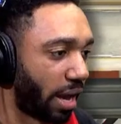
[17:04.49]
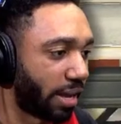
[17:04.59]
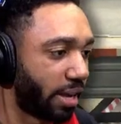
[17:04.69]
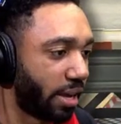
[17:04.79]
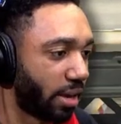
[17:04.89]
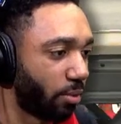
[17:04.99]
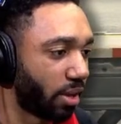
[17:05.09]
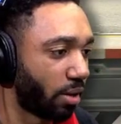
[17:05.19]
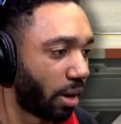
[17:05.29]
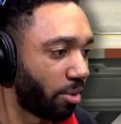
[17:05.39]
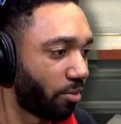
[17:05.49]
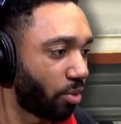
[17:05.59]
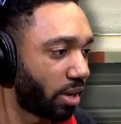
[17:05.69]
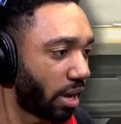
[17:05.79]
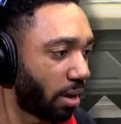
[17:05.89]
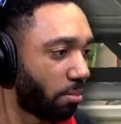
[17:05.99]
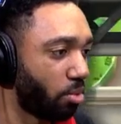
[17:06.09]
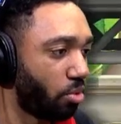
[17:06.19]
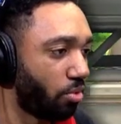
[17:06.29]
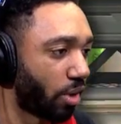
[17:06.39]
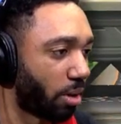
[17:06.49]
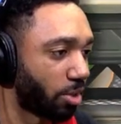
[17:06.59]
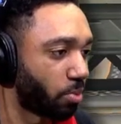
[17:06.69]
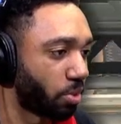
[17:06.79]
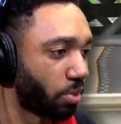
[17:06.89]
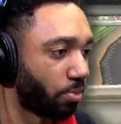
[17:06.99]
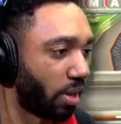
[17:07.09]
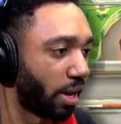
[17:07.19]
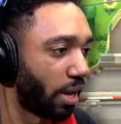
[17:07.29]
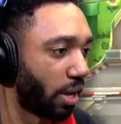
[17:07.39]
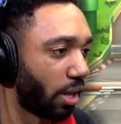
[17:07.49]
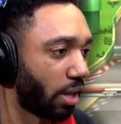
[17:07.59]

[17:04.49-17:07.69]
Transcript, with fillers: I can't. We, I mean, if we can't move, how am I supposed to play?